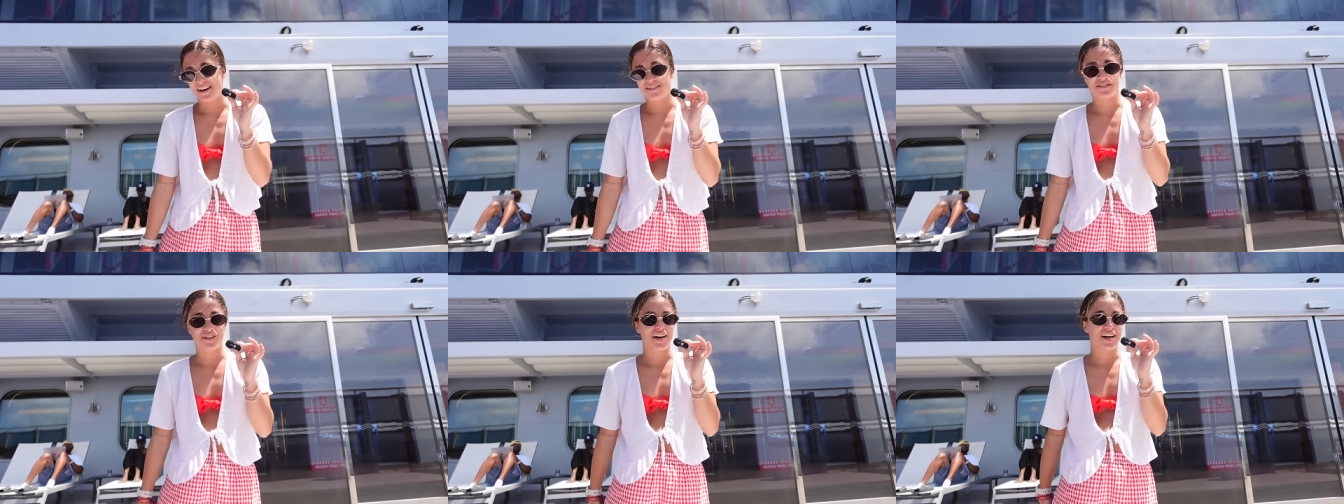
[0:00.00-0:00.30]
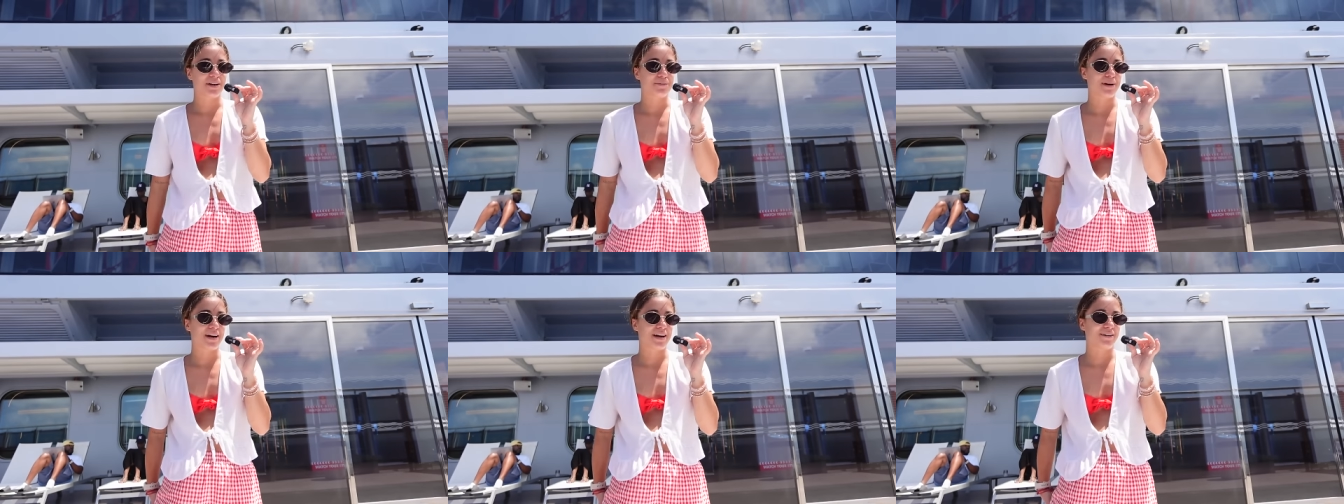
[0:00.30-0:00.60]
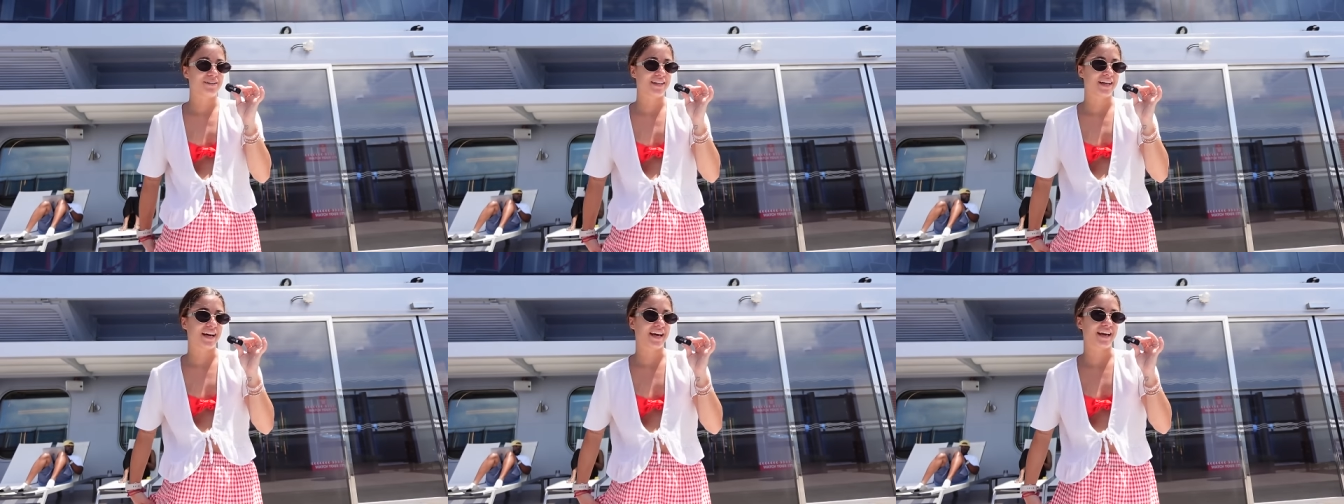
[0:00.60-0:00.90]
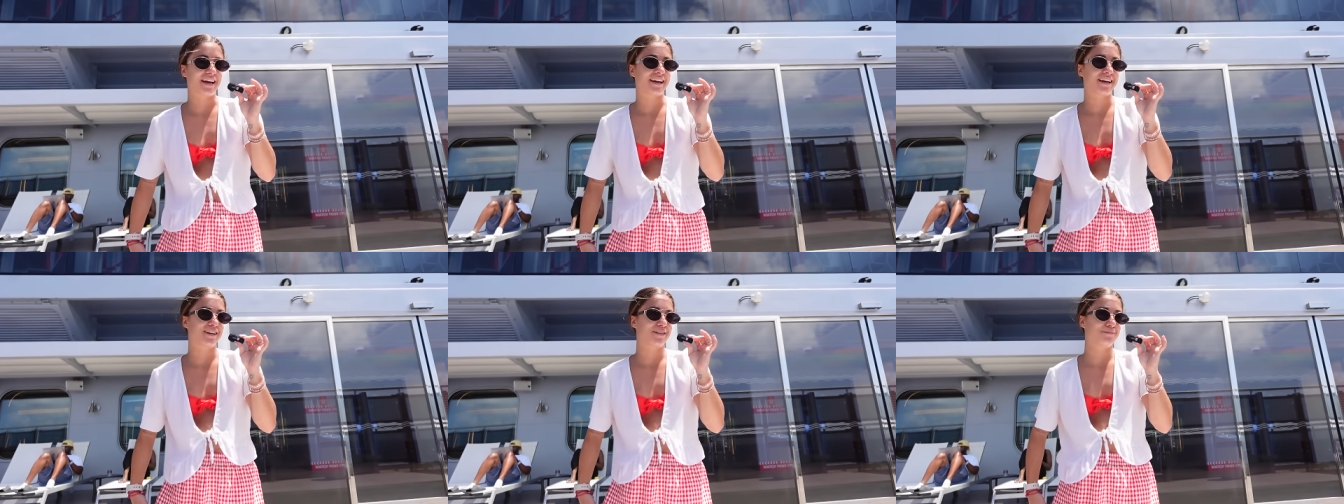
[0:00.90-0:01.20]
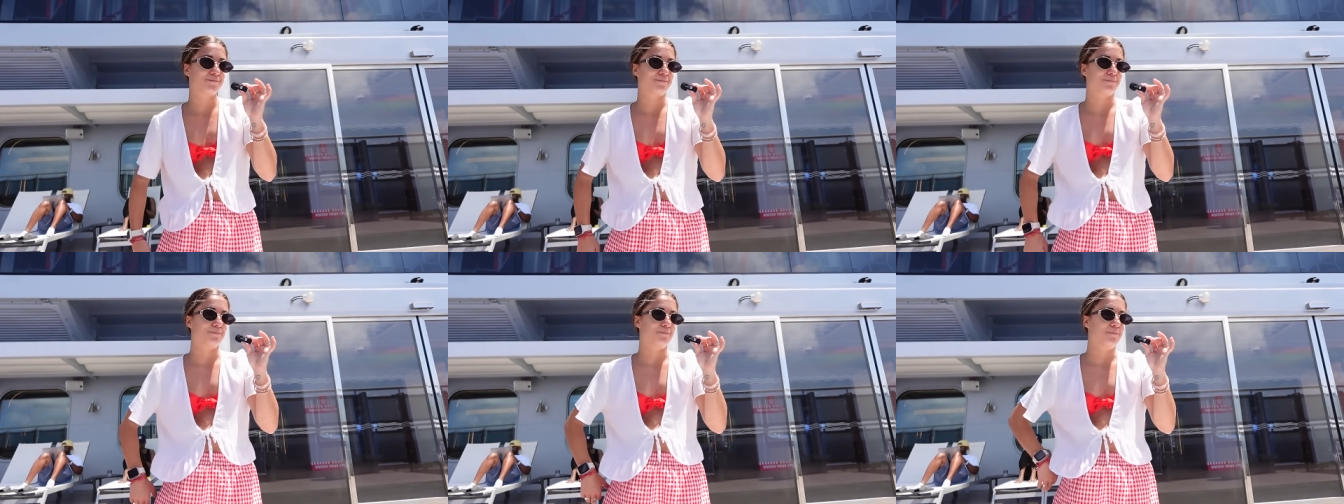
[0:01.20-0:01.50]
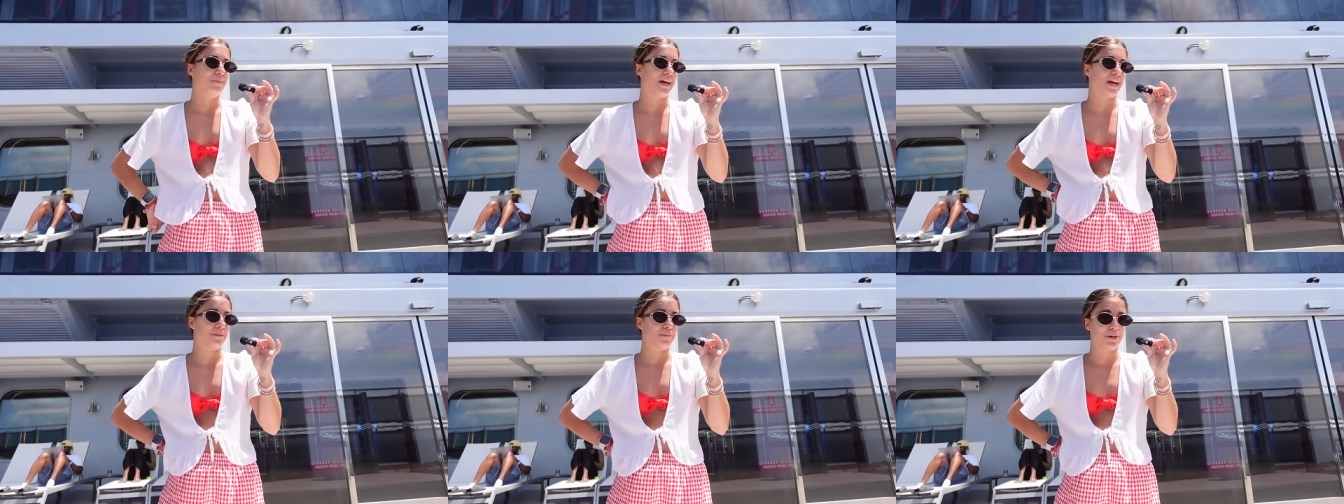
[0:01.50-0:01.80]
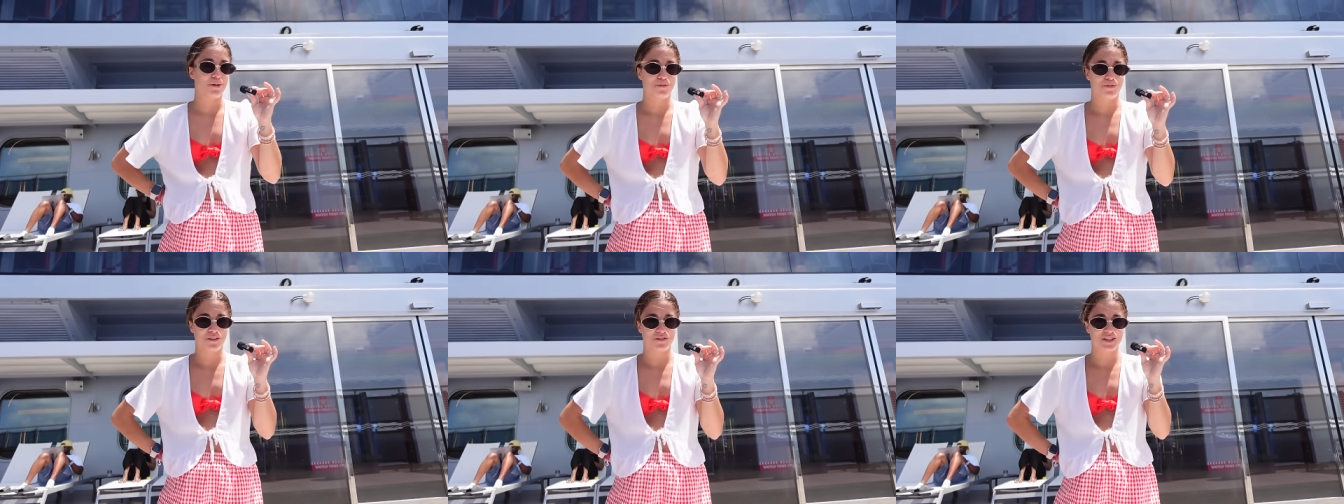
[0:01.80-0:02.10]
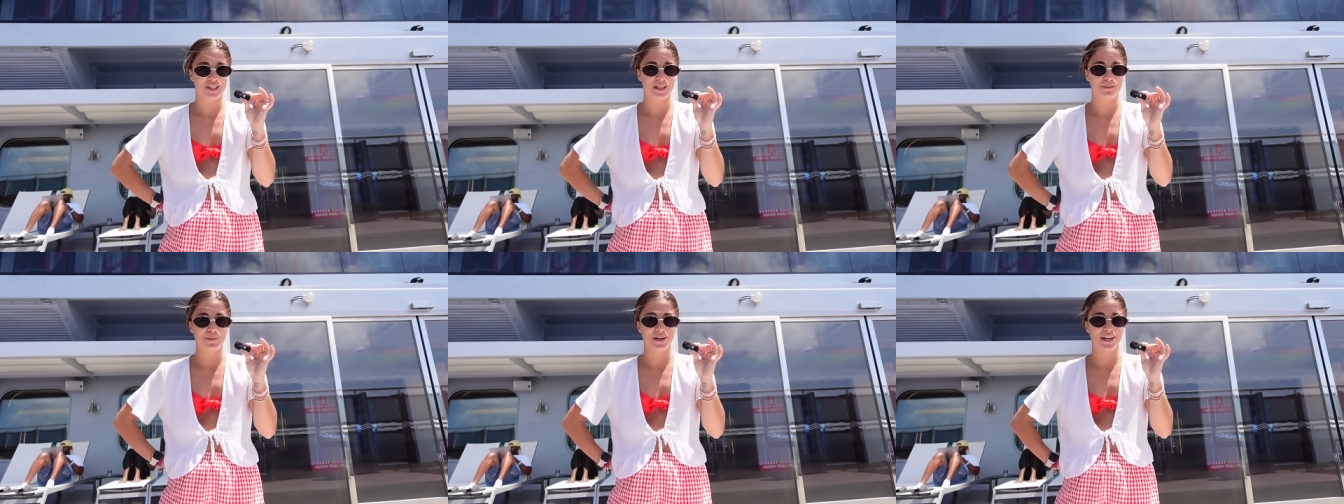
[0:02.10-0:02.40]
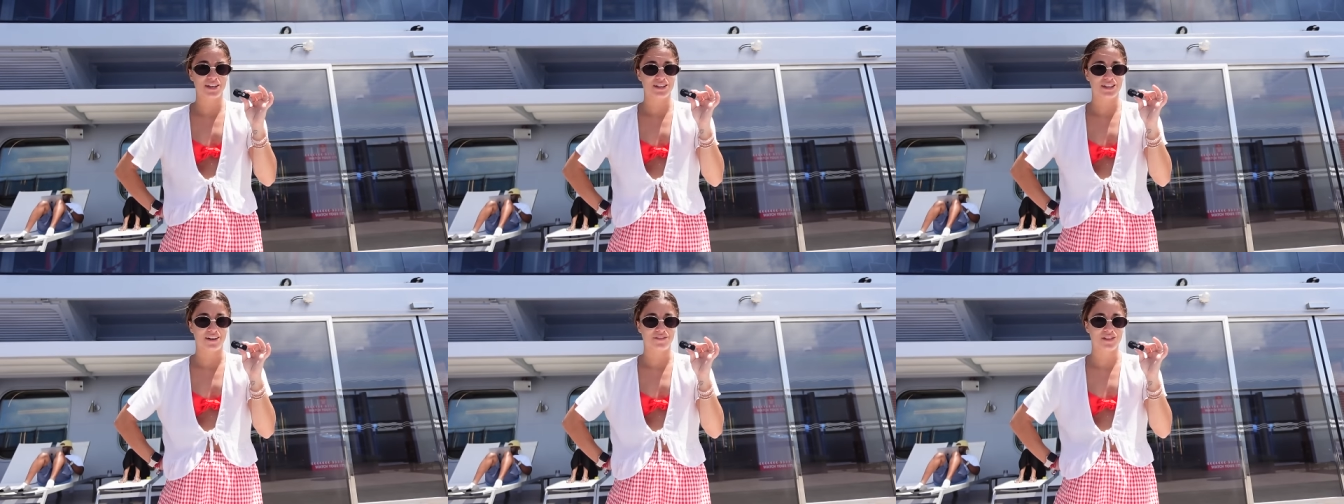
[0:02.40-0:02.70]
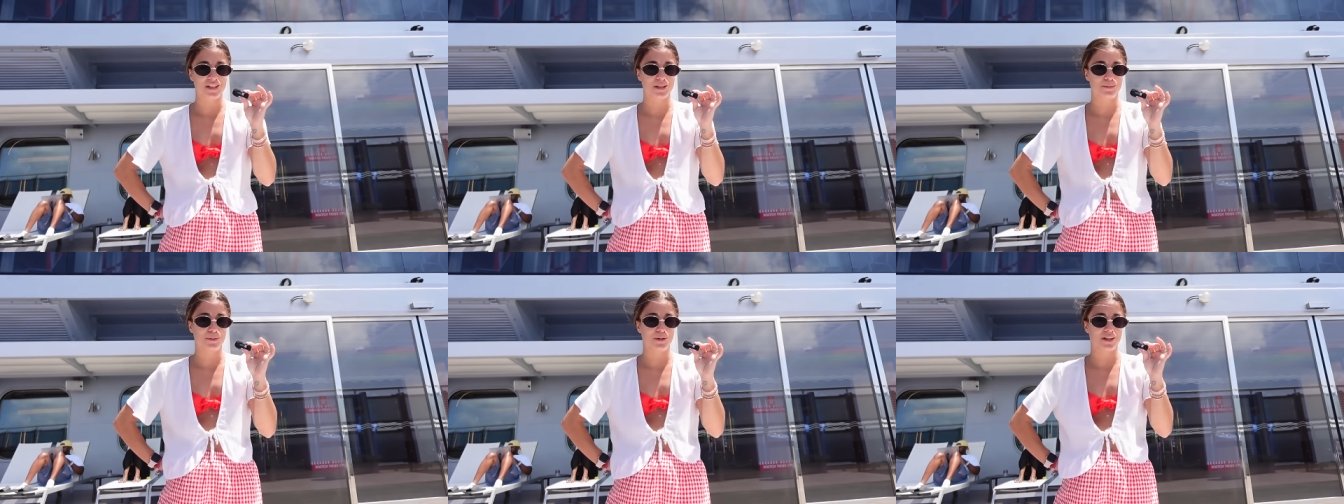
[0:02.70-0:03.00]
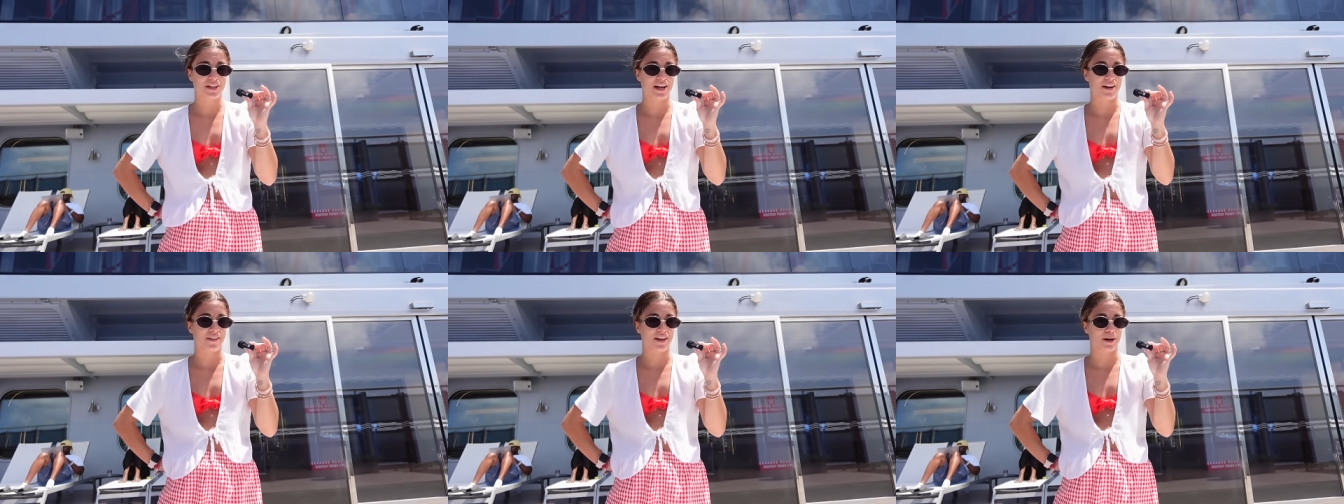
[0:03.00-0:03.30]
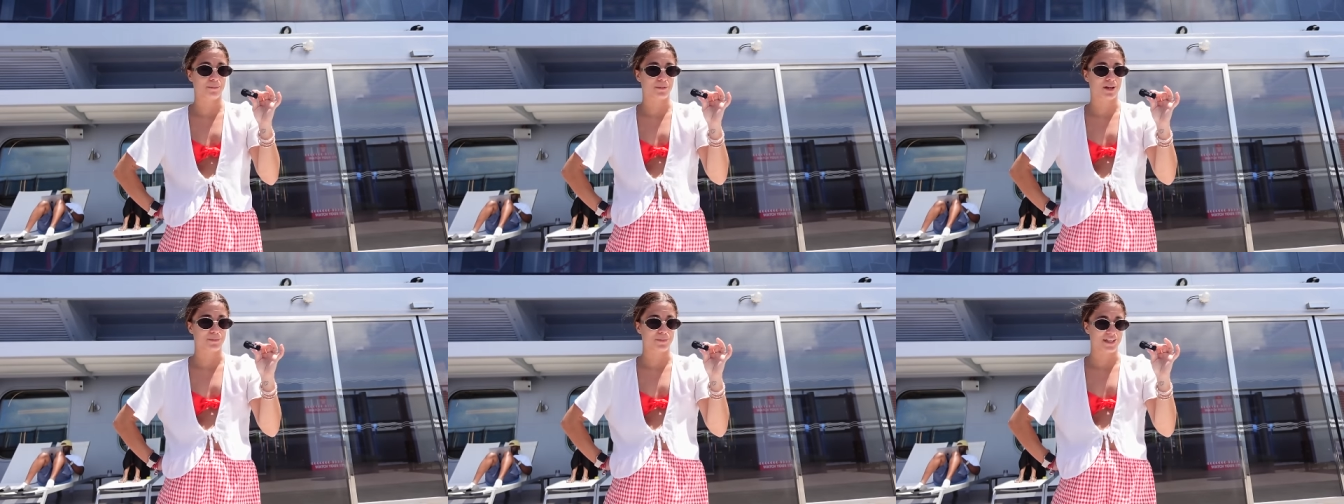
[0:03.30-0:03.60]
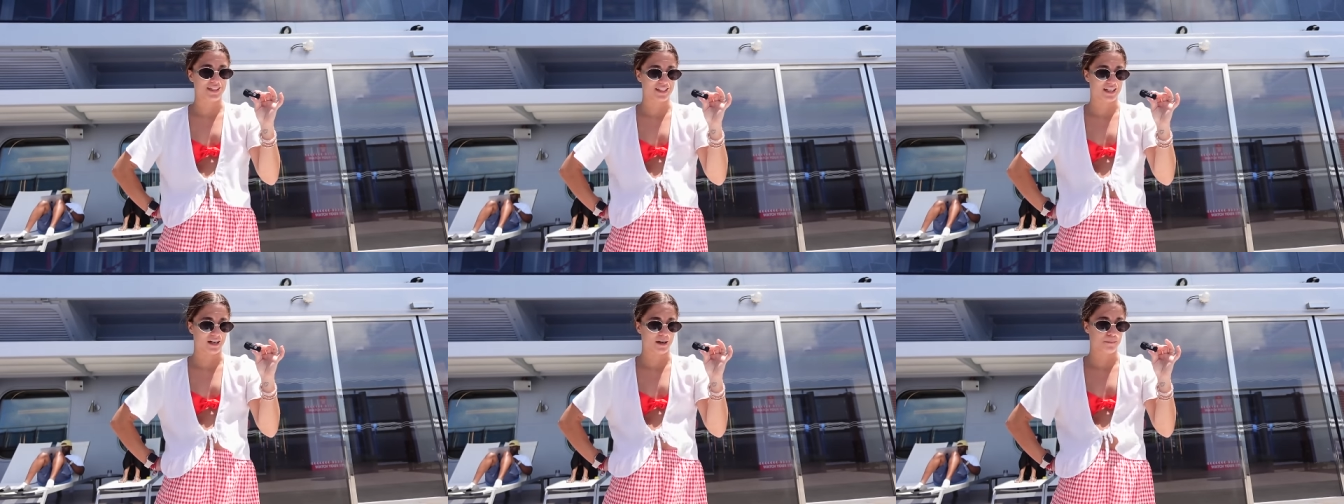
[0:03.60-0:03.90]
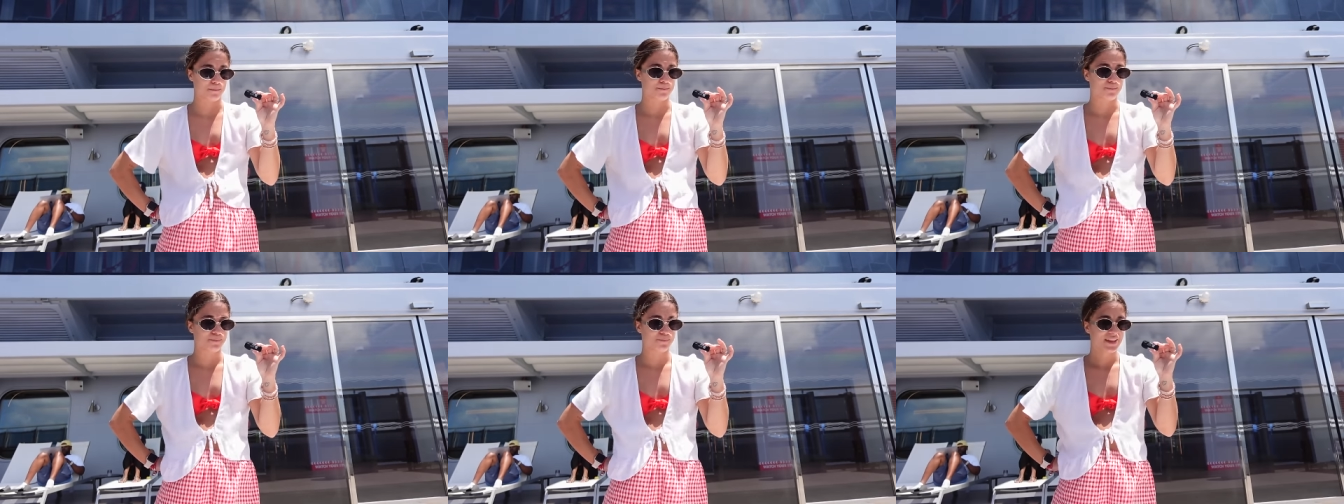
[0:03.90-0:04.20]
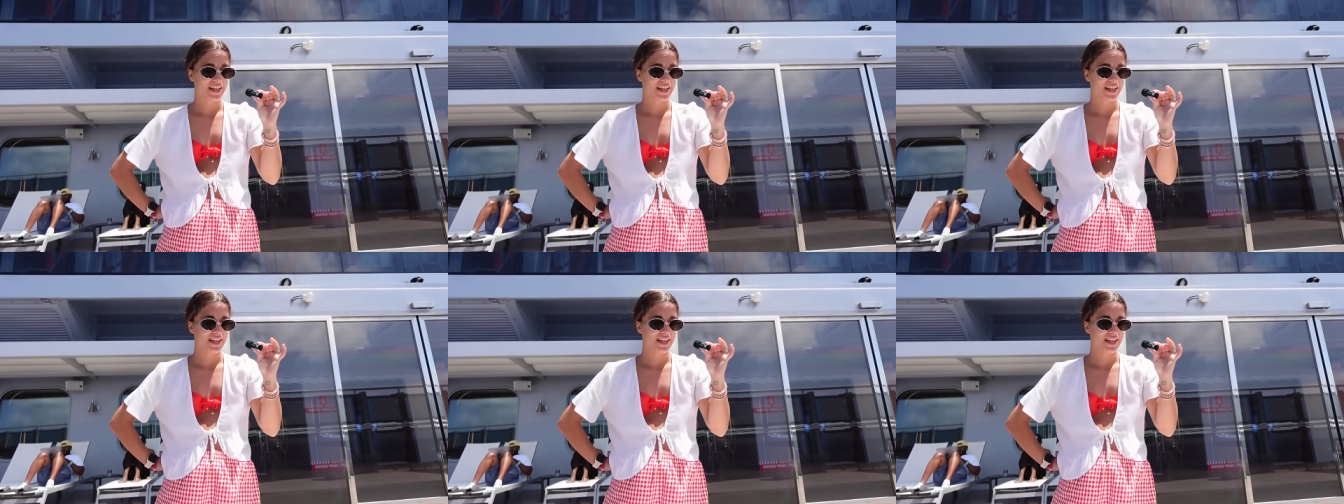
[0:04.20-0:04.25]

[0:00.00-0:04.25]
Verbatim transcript: I've got about like maybe 15 minutes left of the book and then I'm going to be done.